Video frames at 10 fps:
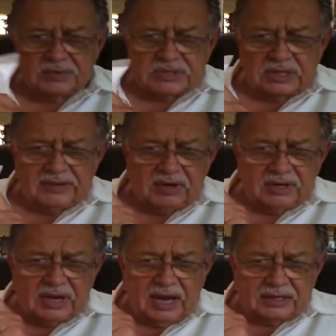it was a
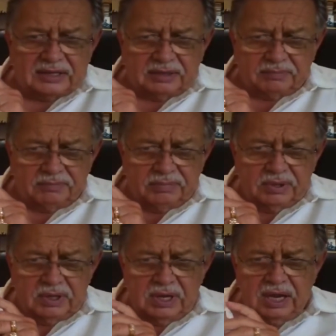living diatom
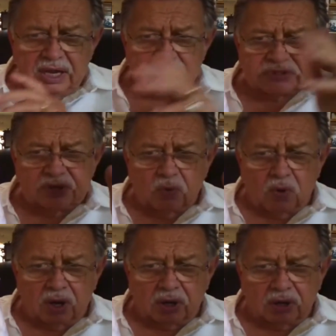and it was in the
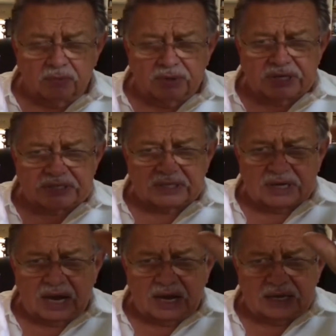water. But as it
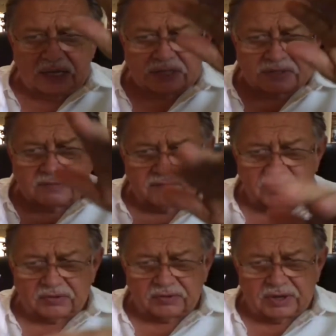died, it just
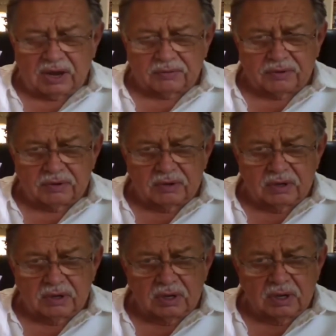filtered down.
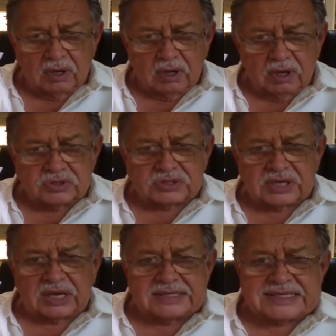So it's
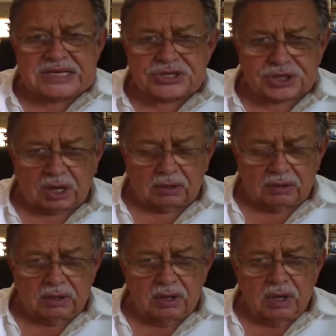like a seashell.
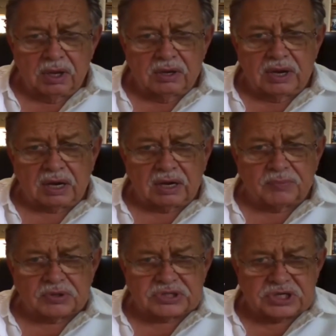You're not going to
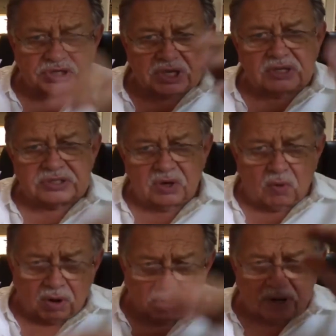put seashells in the
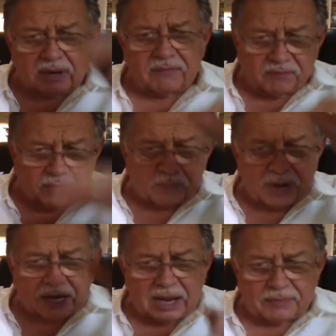water and make them float
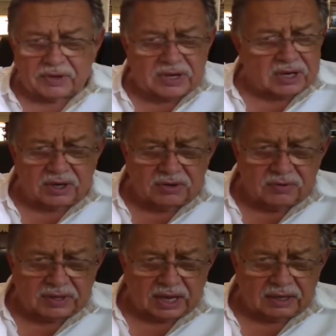back up. They're not going to
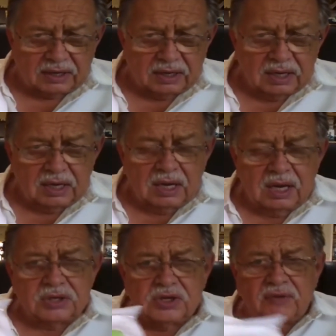do that.
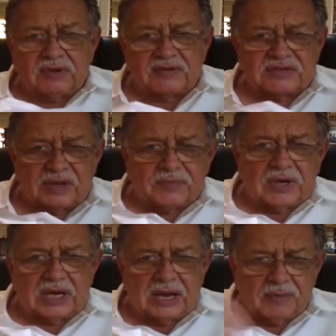So you have to have something
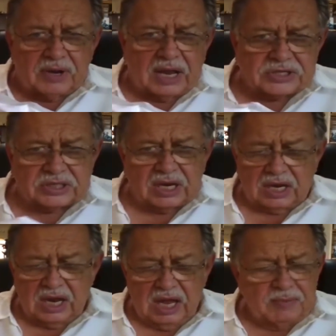to keep it
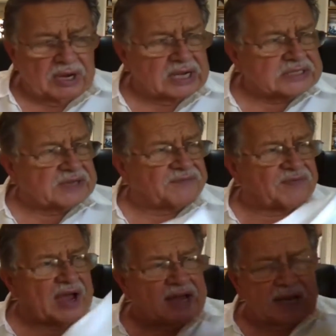agitated. Because it's
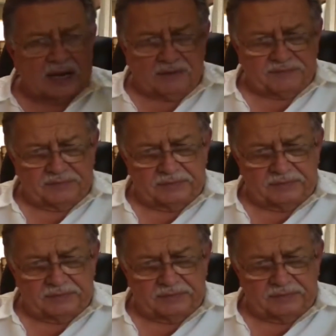fine enough,